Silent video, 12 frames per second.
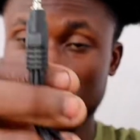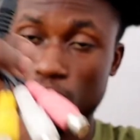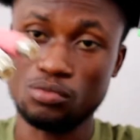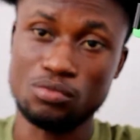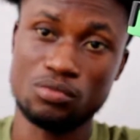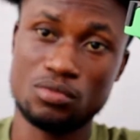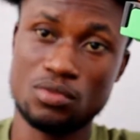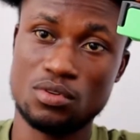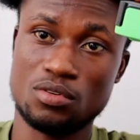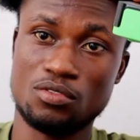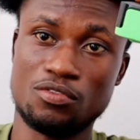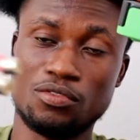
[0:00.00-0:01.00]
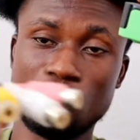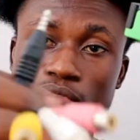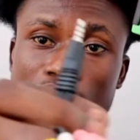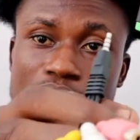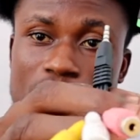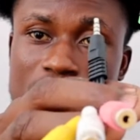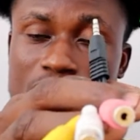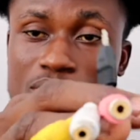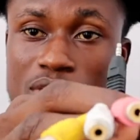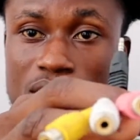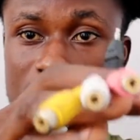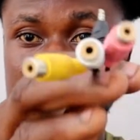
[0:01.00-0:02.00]
to phono
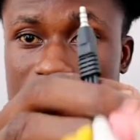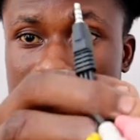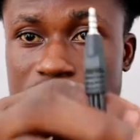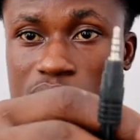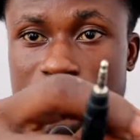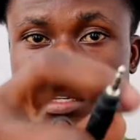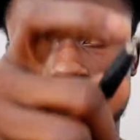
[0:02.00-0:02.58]
adapter. Okay,